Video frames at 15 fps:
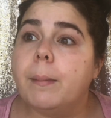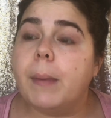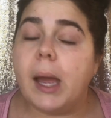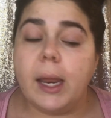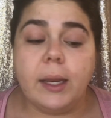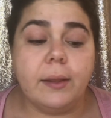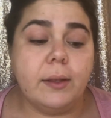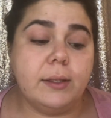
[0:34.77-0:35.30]

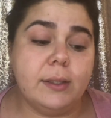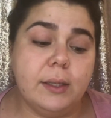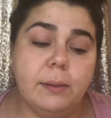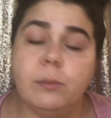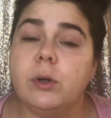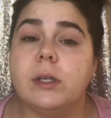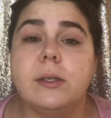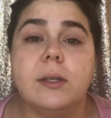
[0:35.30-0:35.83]
buying it. The
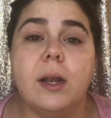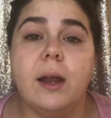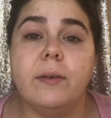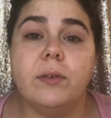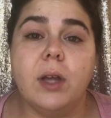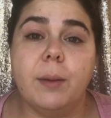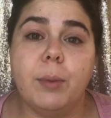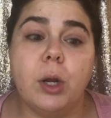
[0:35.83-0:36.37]
same reason I
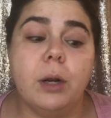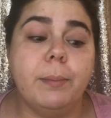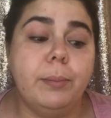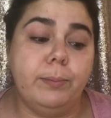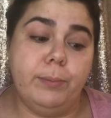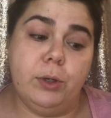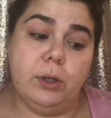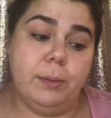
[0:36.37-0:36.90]
have not bought a
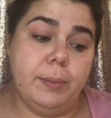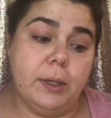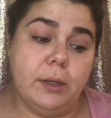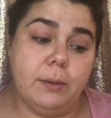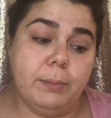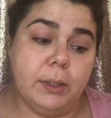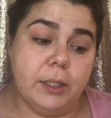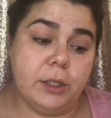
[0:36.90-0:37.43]

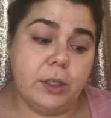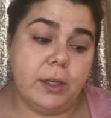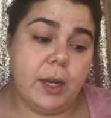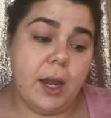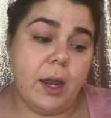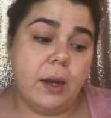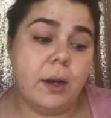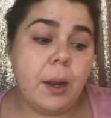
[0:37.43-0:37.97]
beauty blender
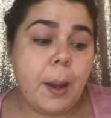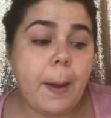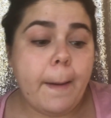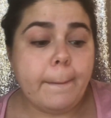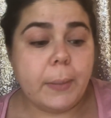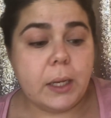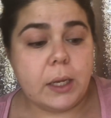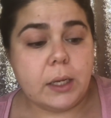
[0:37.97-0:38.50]
yet,
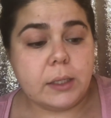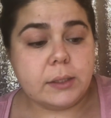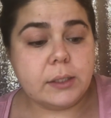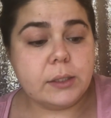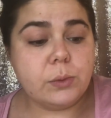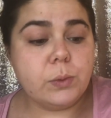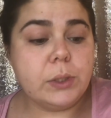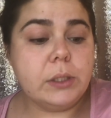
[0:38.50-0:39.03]
because
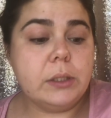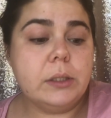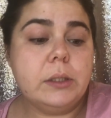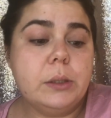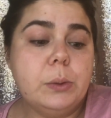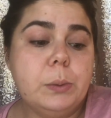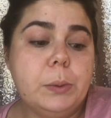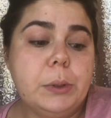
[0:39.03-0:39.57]
this
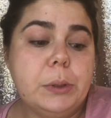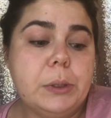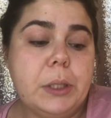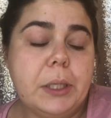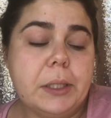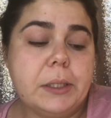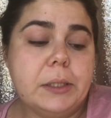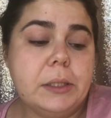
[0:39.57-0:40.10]
real
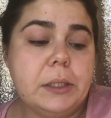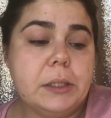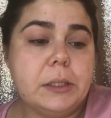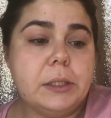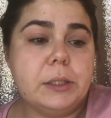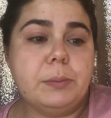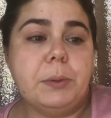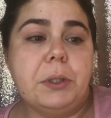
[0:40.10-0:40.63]

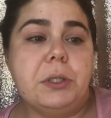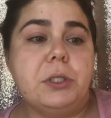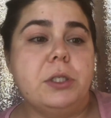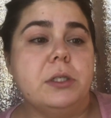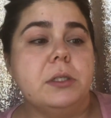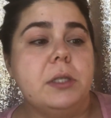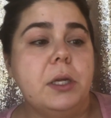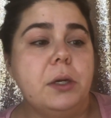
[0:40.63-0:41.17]
technique sponge
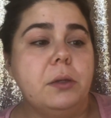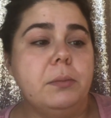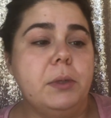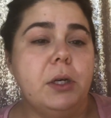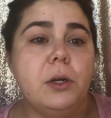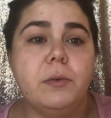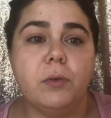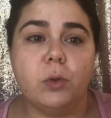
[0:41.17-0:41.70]
has held
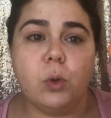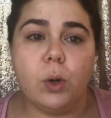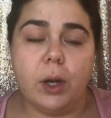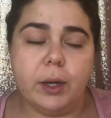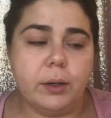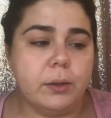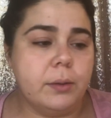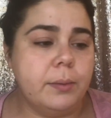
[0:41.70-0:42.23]
me over
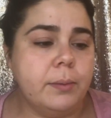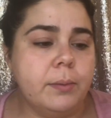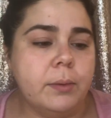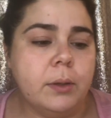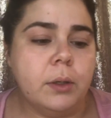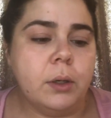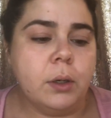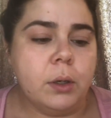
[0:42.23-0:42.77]
quite
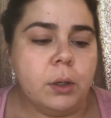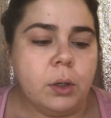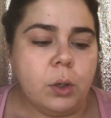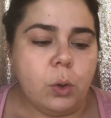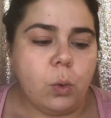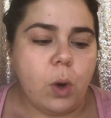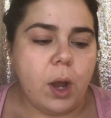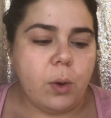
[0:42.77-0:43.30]

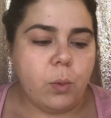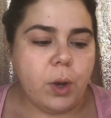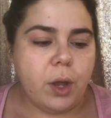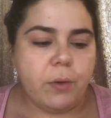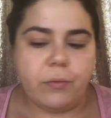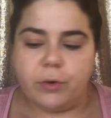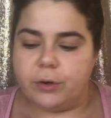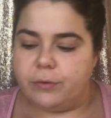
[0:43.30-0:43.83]

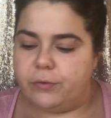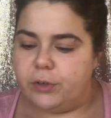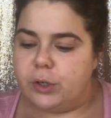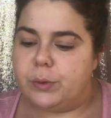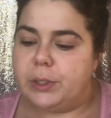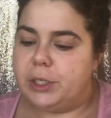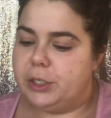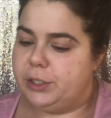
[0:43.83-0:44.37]
well for a
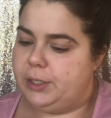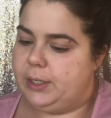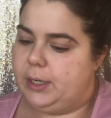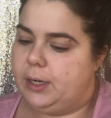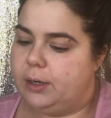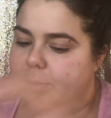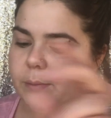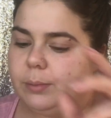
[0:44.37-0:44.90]
few years
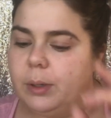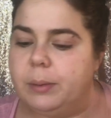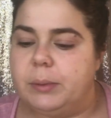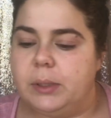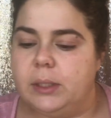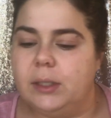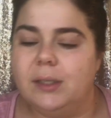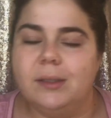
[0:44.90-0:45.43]
now.
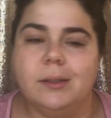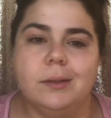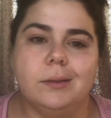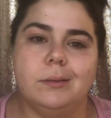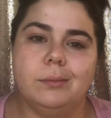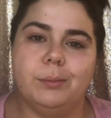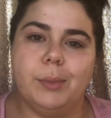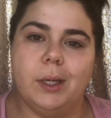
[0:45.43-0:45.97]
Probably need to
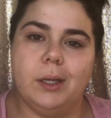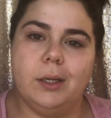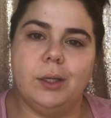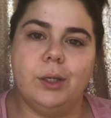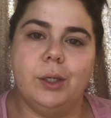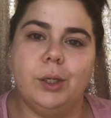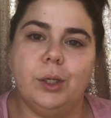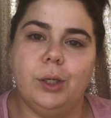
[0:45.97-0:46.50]
buy
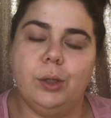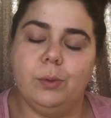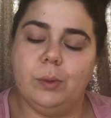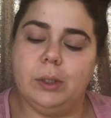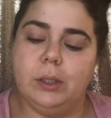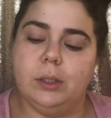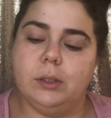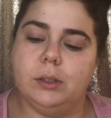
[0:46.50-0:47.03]
a new
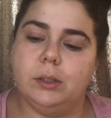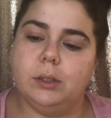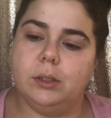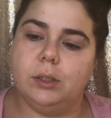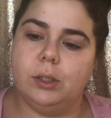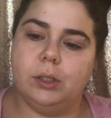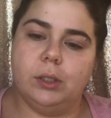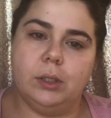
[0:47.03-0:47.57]
one. It's
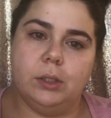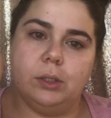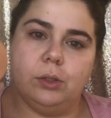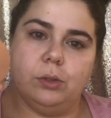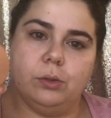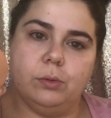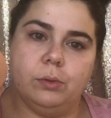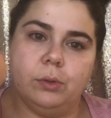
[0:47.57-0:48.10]
starting
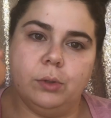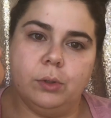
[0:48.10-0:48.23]
to